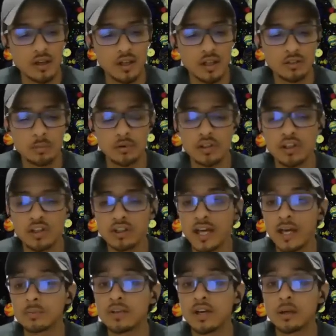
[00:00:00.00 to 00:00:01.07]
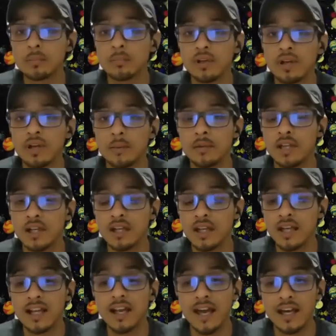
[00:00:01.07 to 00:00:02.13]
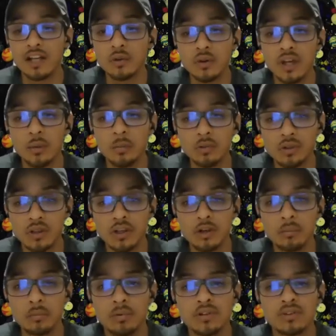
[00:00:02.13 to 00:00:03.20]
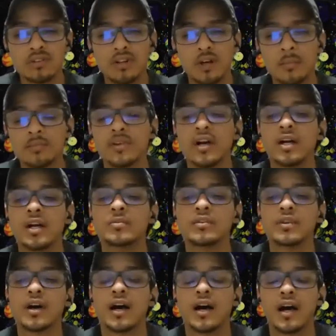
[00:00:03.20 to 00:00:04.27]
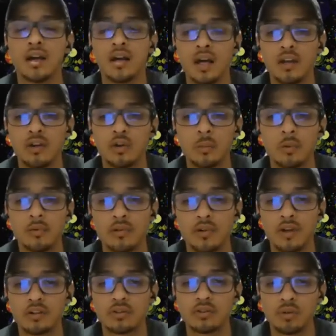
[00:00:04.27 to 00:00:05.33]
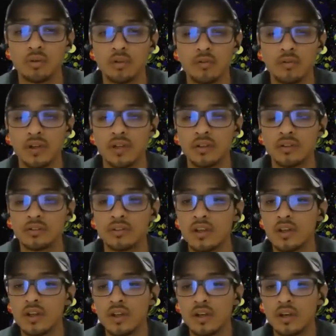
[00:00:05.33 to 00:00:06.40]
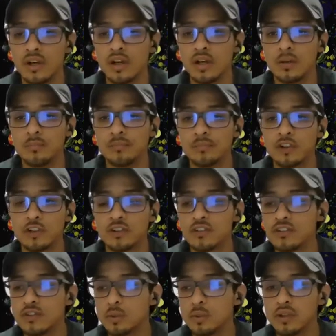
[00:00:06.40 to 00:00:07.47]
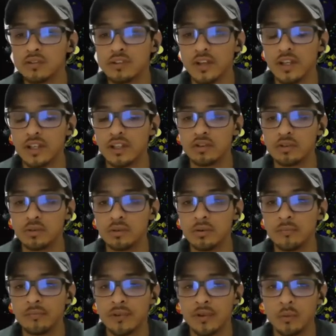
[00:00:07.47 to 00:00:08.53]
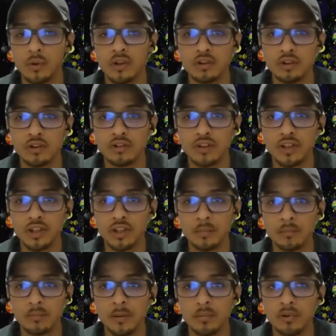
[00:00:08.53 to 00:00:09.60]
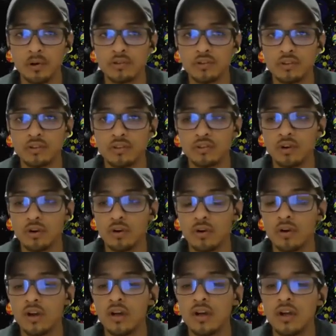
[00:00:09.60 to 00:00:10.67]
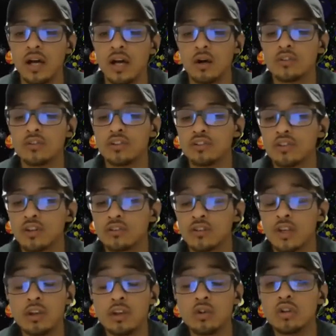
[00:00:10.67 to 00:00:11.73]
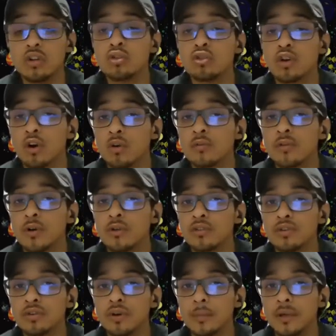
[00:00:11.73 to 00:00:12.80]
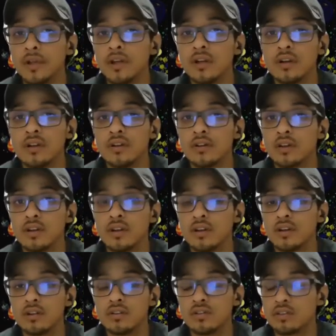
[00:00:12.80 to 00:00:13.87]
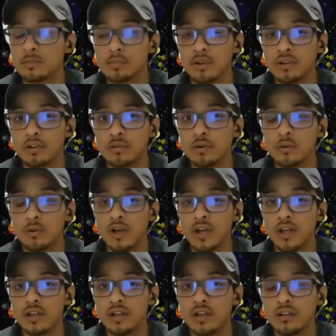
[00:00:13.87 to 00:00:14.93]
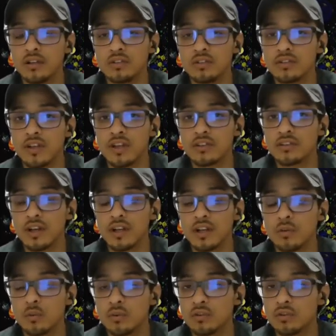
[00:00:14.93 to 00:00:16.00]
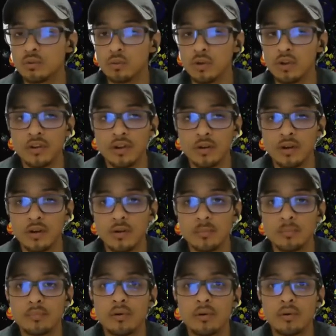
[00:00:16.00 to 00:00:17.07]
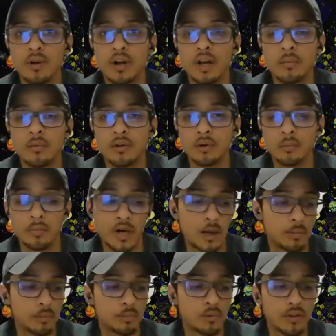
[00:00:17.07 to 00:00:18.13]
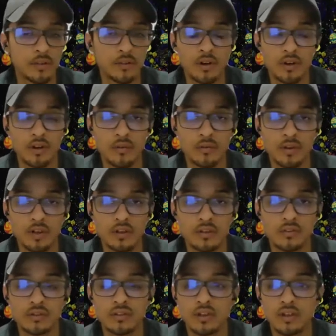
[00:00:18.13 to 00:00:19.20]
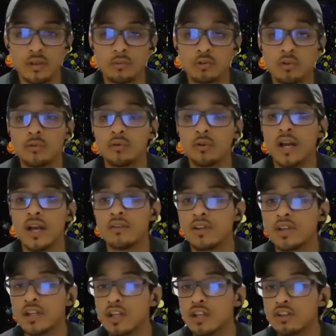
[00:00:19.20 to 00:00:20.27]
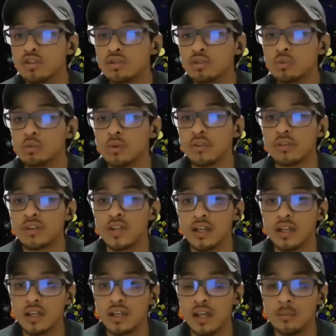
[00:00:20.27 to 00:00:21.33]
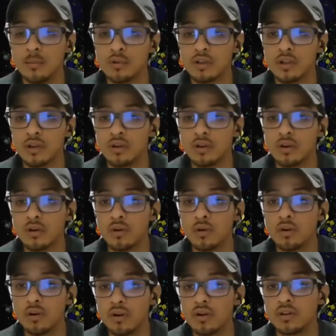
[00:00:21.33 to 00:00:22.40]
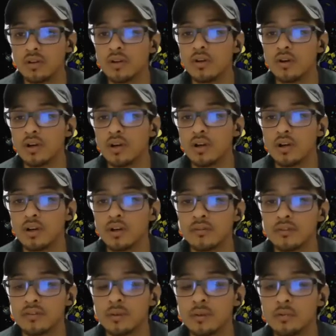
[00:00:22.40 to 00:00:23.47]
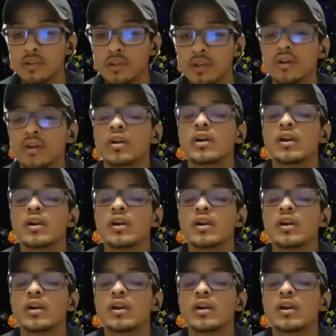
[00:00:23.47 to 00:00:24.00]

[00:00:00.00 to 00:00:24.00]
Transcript: it's a pretty good laptop, but I mean, and it can handle an emulator, but sometimes I do prefer an external device just to see what it looks like in person. So I would suggest, and you can use your own phone too. I mean, you could just plug your phone right in and just test on it. Once you run the program, it'll pop up right there on your device. So if you're having any issues with getting an emulator or a simulator,